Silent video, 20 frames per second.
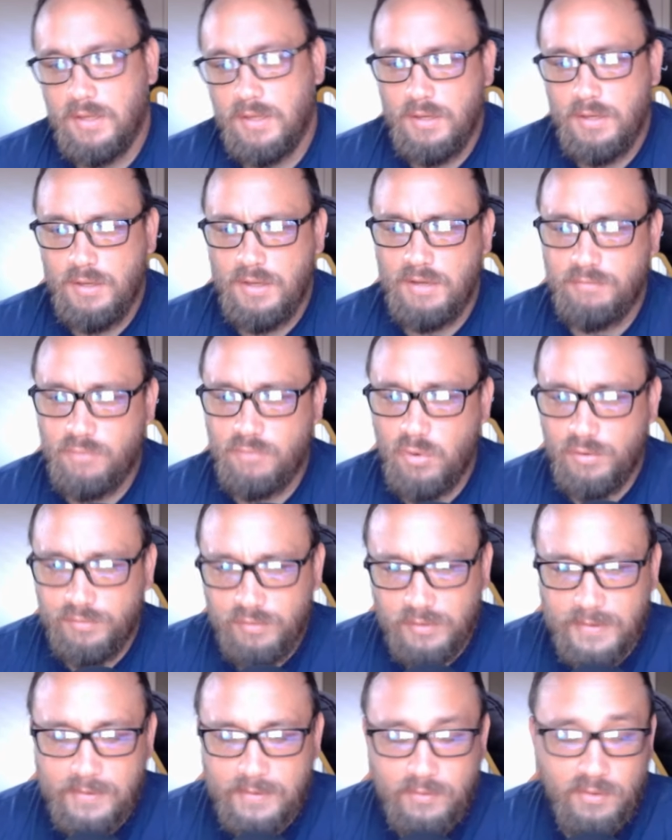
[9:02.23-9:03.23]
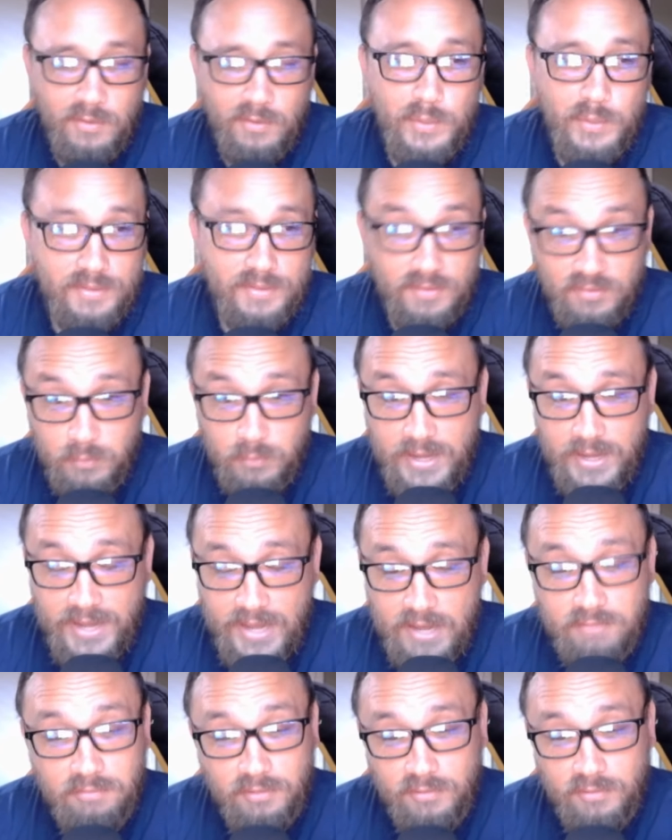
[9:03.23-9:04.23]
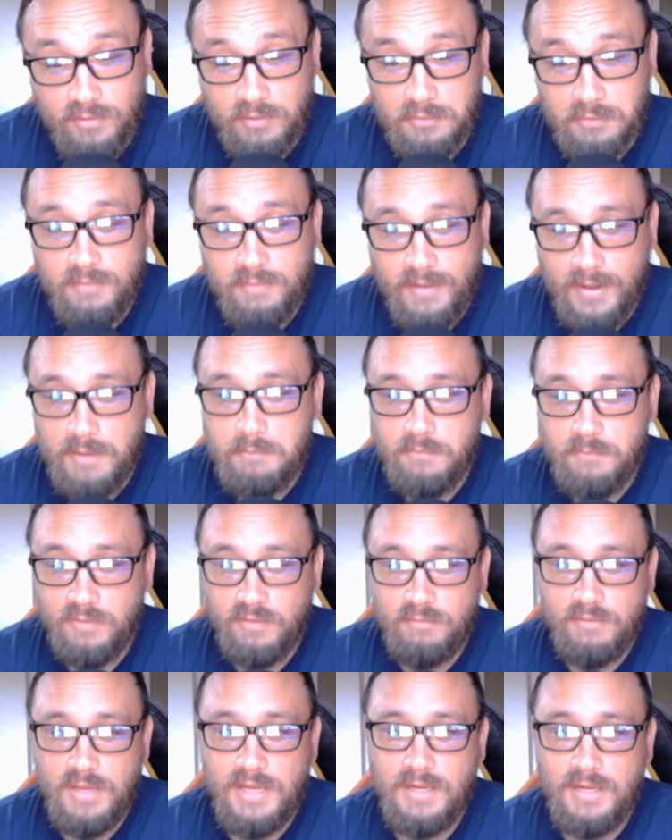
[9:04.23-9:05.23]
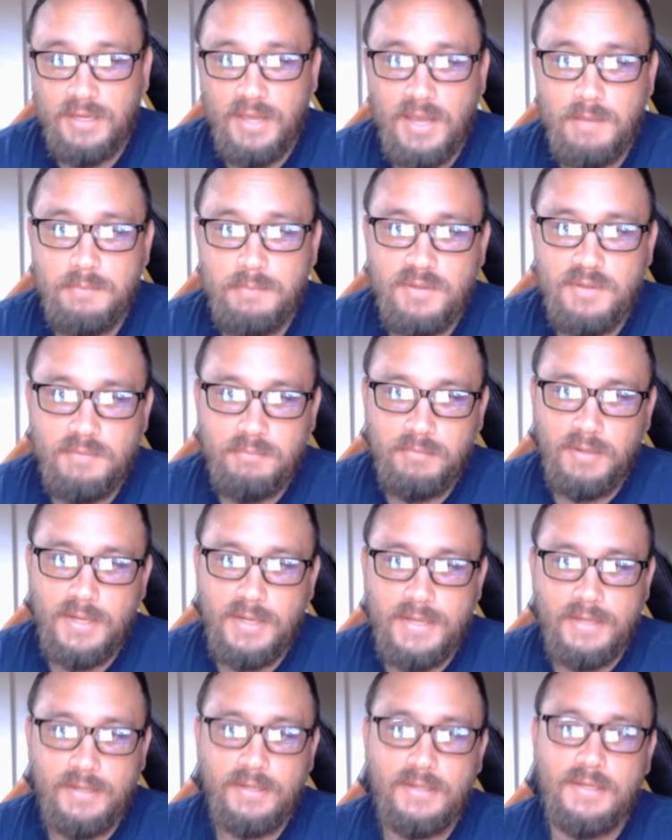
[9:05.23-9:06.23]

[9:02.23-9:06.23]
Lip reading: of course you're not going to win this way every single time with the Vienna Gambit, but